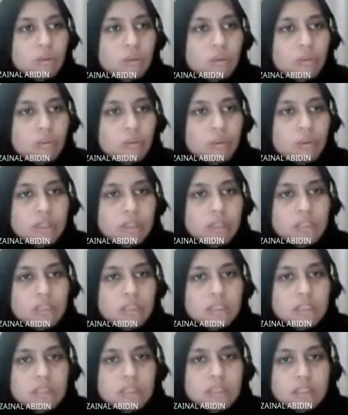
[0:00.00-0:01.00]
What
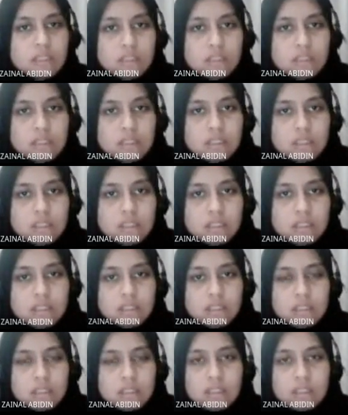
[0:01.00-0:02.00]
is
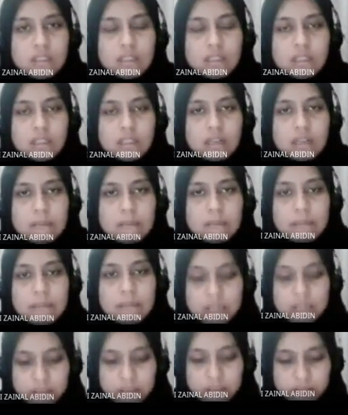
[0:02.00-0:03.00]

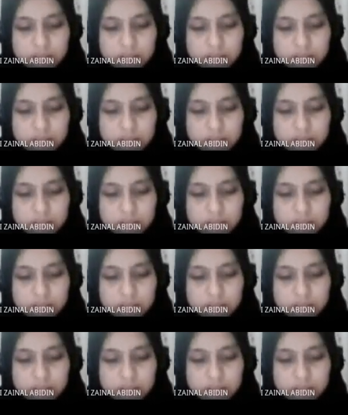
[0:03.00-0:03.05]
coupling?